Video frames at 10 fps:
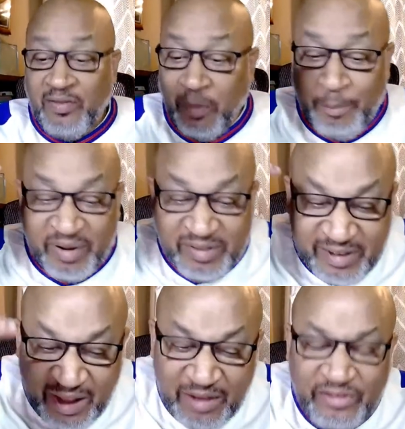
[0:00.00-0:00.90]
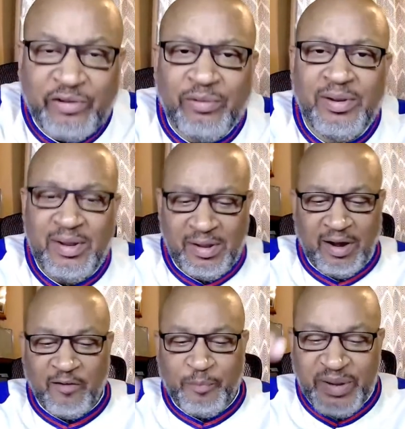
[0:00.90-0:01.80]
the potential
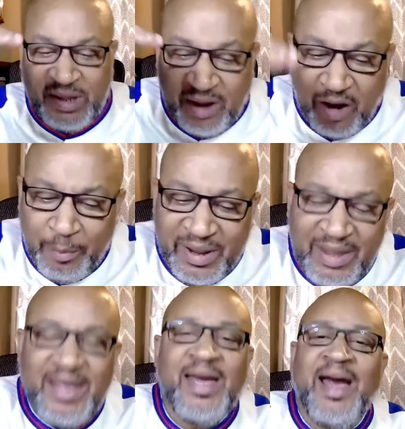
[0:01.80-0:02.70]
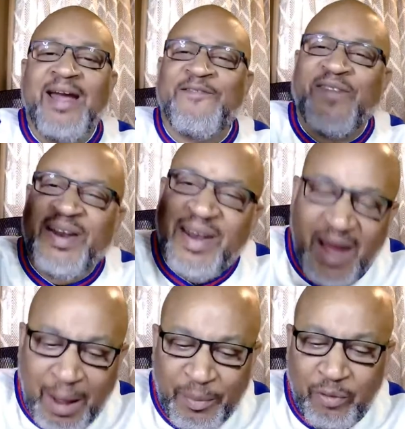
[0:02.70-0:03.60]
of becoming a
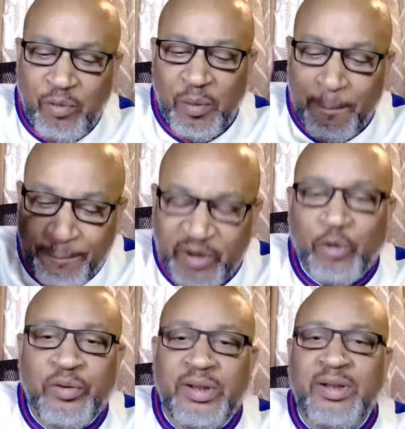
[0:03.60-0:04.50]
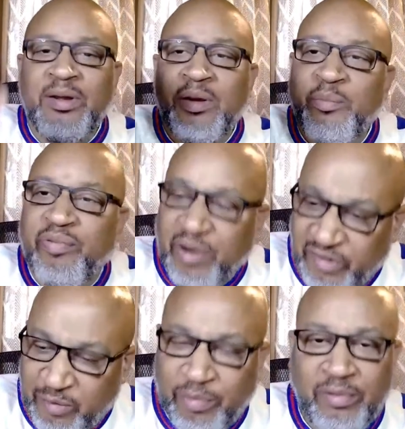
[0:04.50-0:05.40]
phenomenal building
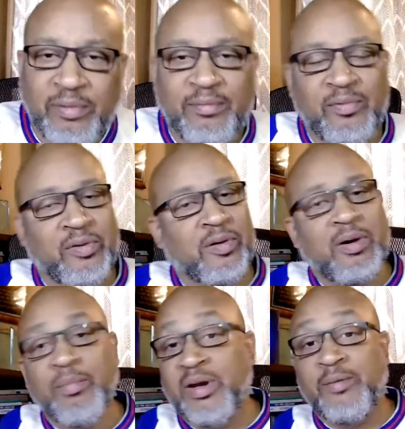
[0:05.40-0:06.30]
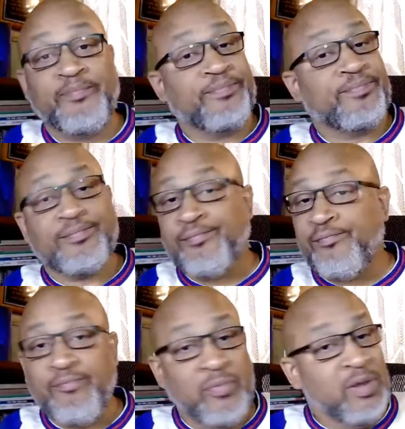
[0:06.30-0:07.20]
principal? Oh, man.
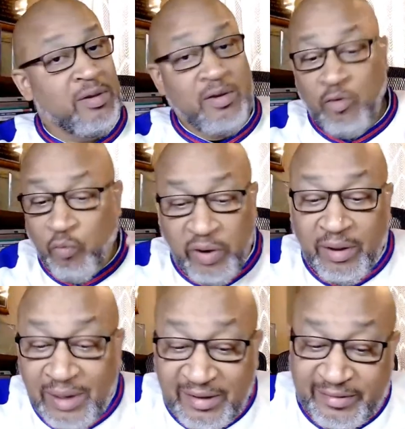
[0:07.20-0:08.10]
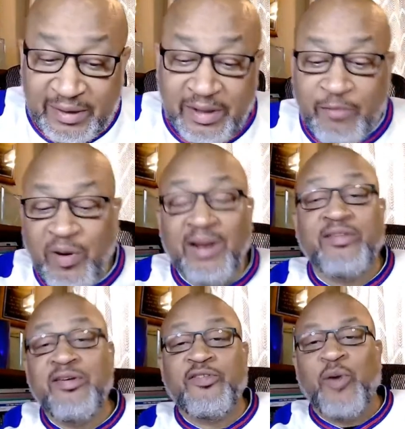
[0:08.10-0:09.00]
Realistically,
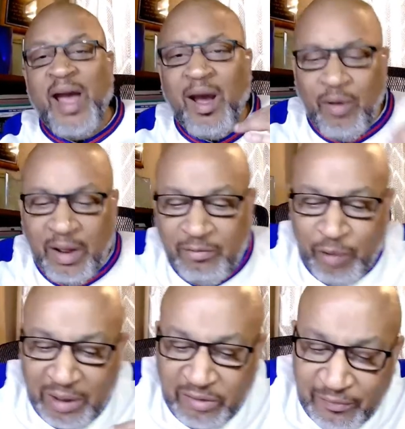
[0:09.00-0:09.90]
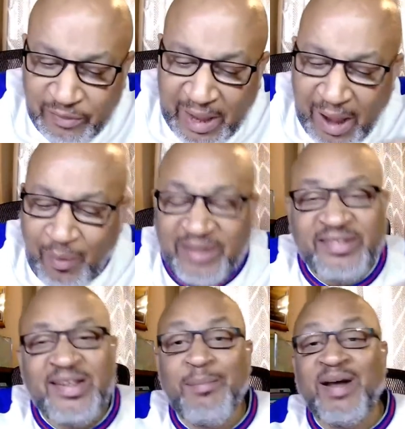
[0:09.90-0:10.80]
relative to how I
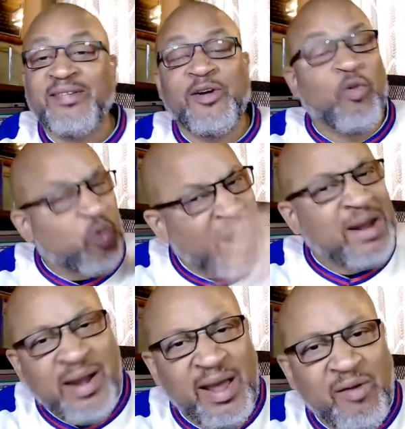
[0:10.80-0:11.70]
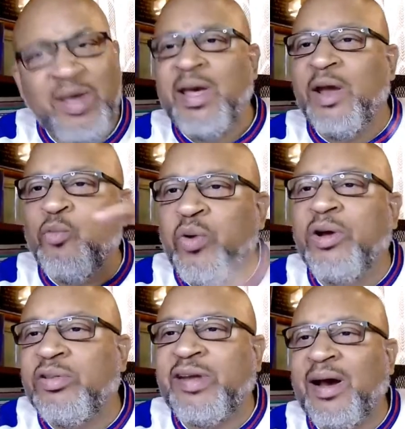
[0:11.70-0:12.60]
see myself right now in
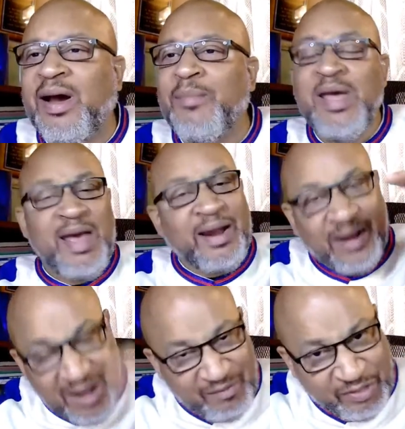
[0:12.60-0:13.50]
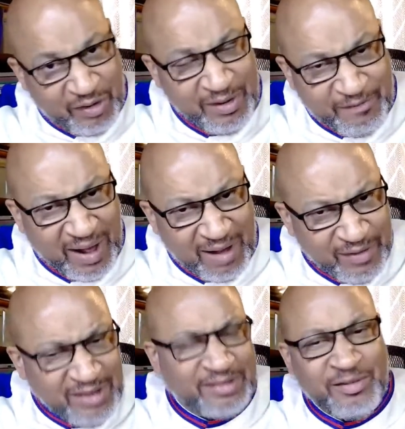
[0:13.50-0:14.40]
real time at 11:35
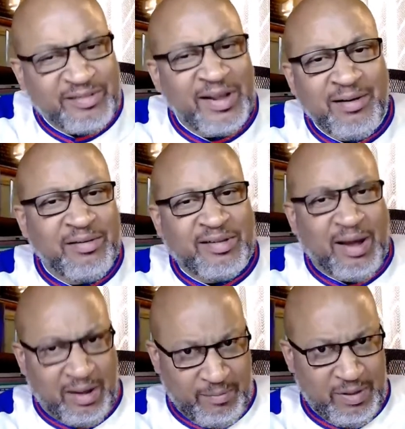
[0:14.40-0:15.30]
Eastern Standard Time